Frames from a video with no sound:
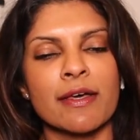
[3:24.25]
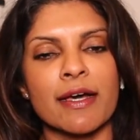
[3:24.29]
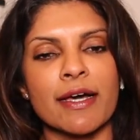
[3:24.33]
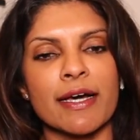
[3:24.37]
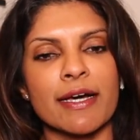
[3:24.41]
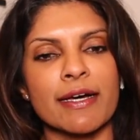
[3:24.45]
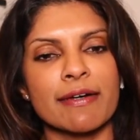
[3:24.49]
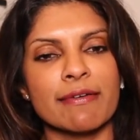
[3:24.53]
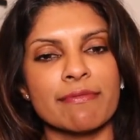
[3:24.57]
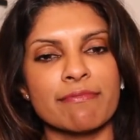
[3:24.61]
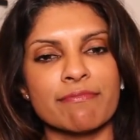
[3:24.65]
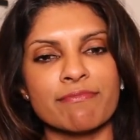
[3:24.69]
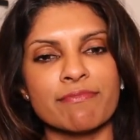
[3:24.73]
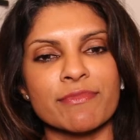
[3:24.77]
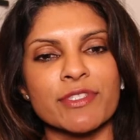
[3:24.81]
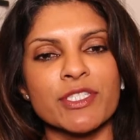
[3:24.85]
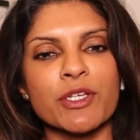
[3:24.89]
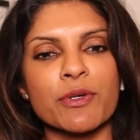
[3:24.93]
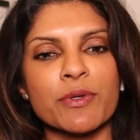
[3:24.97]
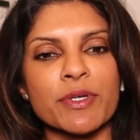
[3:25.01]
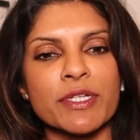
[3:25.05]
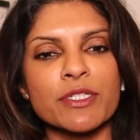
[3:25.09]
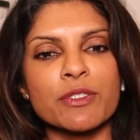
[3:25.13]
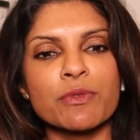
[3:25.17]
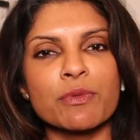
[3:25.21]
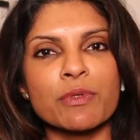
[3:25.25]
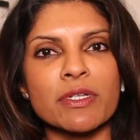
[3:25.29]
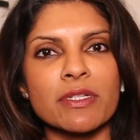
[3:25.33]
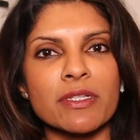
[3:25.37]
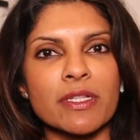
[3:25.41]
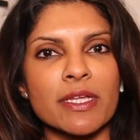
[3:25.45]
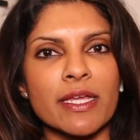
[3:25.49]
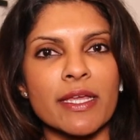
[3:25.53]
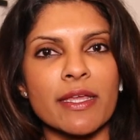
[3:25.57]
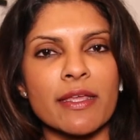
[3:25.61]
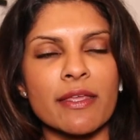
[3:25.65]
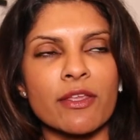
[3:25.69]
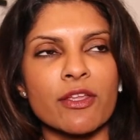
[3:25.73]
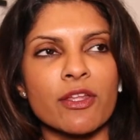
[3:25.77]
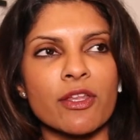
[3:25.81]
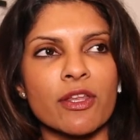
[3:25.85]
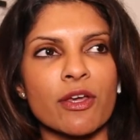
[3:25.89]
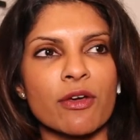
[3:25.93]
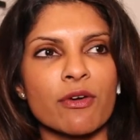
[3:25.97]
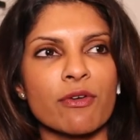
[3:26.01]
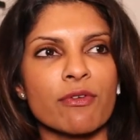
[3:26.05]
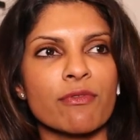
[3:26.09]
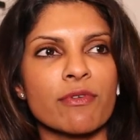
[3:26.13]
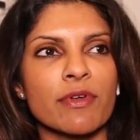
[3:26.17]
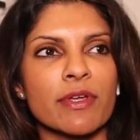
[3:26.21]
So it's really,
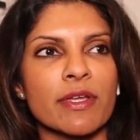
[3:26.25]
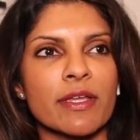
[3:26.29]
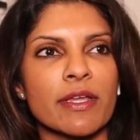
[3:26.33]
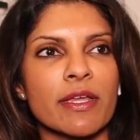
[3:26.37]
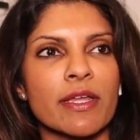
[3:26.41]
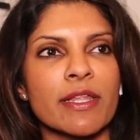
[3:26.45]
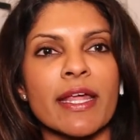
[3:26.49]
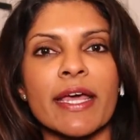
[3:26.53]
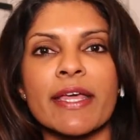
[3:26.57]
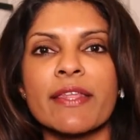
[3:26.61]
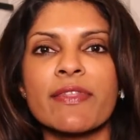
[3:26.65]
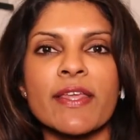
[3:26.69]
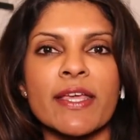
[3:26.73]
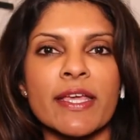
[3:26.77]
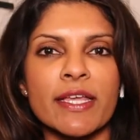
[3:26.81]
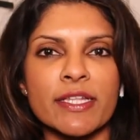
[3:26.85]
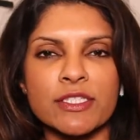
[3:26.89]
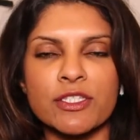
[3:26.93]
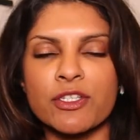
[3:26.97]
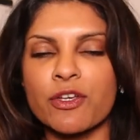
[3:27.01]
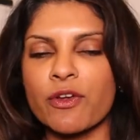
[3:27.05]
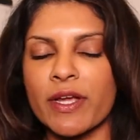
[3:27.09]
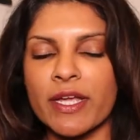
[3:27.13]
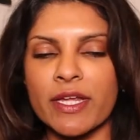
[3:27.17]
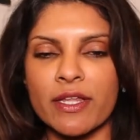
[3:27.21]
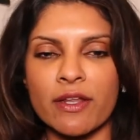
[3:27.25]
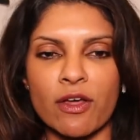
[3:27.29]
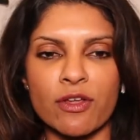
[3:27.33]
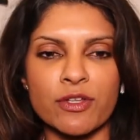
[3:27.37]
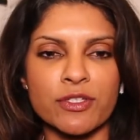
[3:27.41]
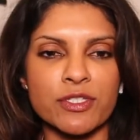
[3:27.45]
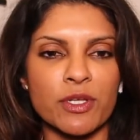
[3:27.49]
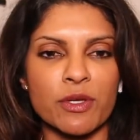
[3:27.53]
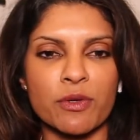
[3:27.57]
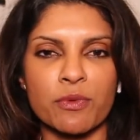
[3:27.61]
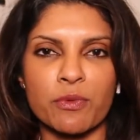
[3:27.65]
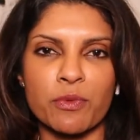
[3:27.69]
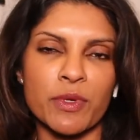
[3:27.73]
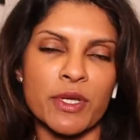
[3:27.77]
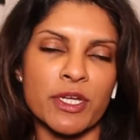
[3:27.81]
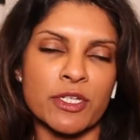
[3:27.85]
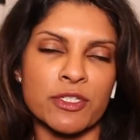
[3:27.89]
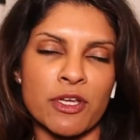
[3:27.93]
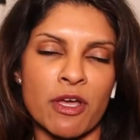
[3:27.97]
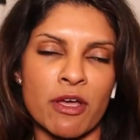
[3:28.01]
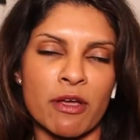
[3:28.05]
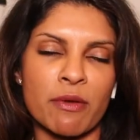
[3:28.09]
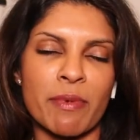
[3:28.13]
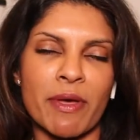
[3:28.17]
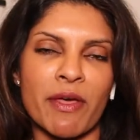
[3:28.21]
and I think it's great also, and we can
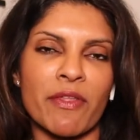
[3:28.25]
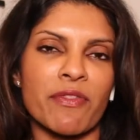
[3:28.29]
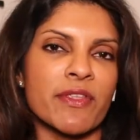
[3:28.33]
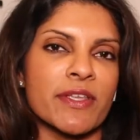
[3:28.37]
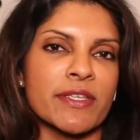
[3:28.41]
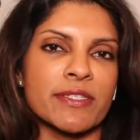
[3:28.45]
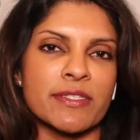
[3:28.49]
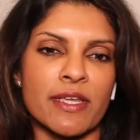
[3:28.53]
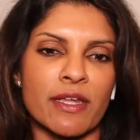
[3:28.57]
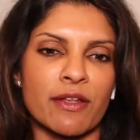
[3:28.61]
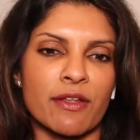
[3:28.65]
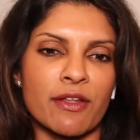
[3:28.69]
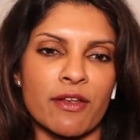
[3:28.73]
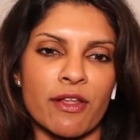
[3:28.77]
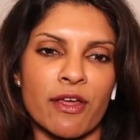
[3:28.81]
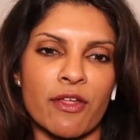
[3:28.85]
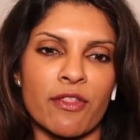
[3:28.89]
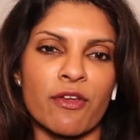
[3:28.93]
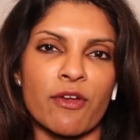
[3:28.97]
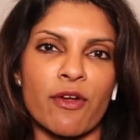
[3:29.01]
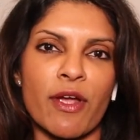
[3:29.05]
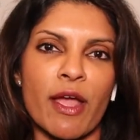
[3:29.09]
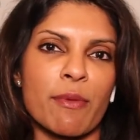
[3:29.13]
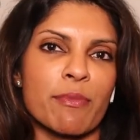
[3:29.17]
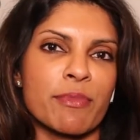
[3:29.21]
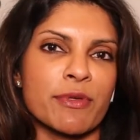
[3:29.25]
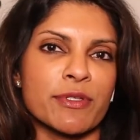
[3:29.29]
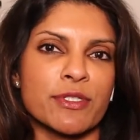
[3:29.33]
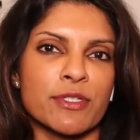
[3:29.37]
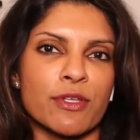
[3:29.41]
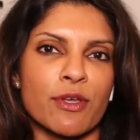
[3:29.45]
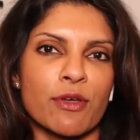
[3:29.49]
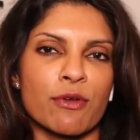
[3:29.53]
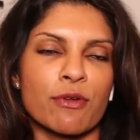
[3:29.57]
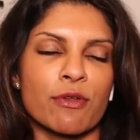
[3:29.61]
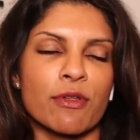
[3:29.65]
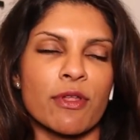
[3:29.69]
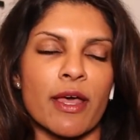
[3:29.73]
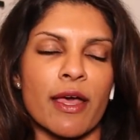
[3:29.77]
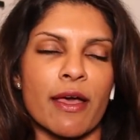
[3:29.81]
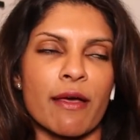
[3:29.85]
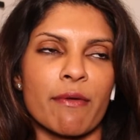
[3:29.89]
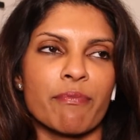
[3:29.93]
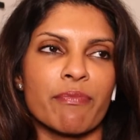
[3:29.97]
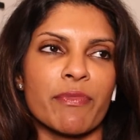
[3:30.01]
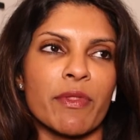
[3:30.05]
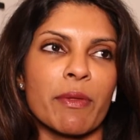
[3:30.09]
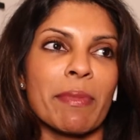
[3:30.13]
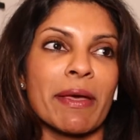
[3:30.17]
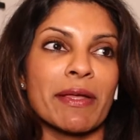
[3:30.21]
talk about this on another episode
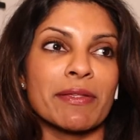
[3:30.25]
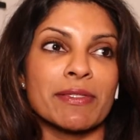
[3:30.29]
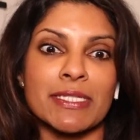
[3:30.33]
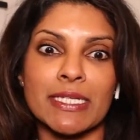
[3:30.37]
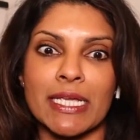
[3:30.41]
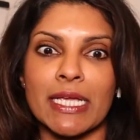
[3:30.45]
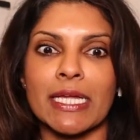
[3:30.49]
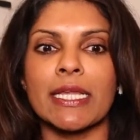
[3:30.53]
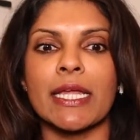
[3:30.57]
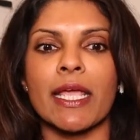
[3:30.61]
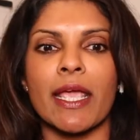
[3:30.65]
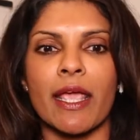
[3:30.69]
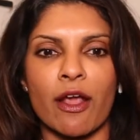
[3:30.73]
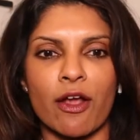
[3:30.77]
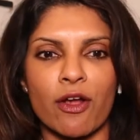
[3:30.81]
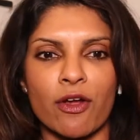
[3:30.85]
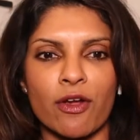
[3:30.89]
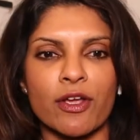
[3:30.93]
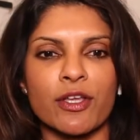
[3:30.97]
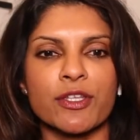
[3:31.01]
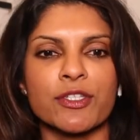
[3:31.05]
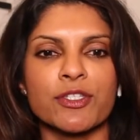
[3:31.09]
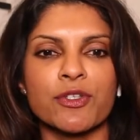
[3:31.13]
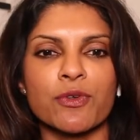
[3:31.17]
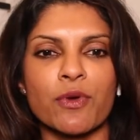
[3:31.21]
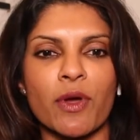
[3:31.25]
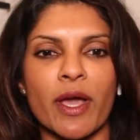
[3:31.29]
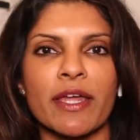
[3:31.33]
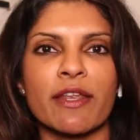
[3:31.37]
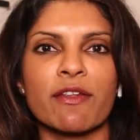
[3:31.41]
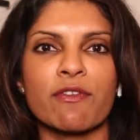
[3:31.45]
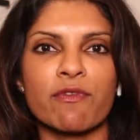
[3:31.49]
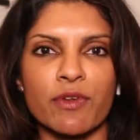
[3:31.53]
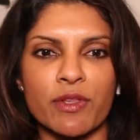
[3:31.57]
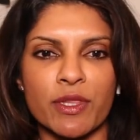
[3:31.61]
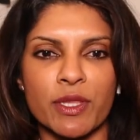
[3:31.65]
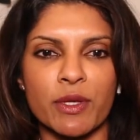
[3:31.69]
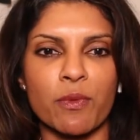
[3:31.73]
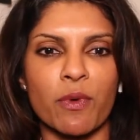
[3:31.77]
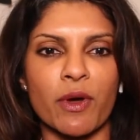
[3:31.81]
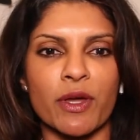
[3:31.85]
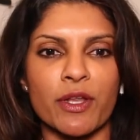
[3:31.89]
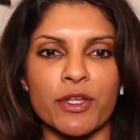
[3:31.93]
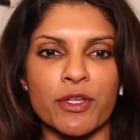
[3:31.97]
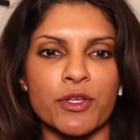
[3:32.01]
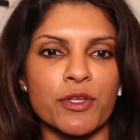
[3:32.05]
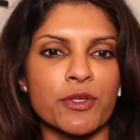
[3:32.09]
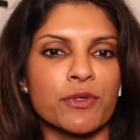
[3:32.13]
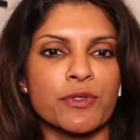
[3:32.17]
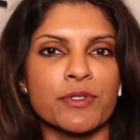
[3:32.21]
about skincare, because you kind of really
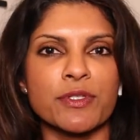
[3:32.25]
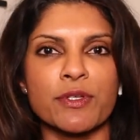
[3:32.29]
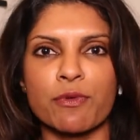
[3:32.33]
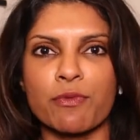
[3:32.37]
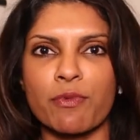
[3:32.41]
want to use a